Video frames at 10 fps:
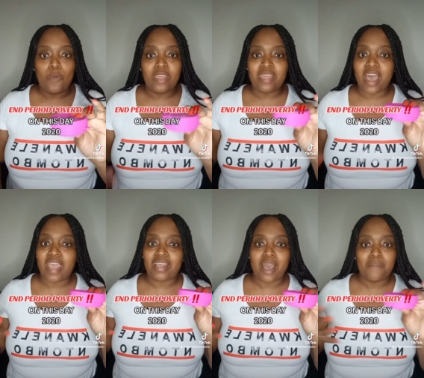whether
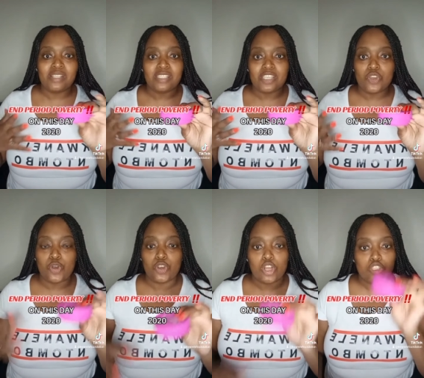I come and see
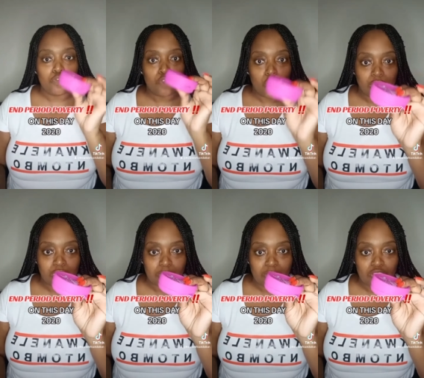you or not, you've
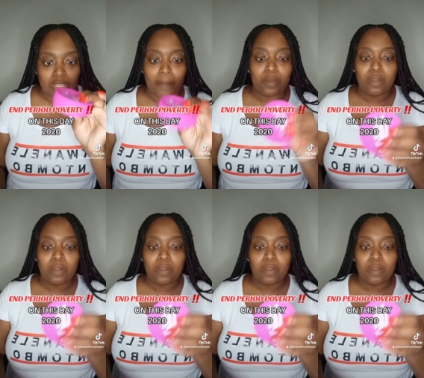got this menstrual cup.